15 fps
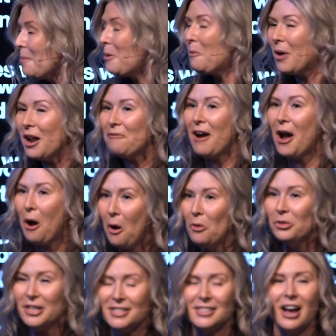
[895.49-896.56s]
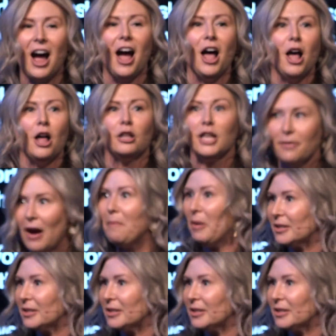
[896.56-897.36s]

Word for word: But what if I only saw Levi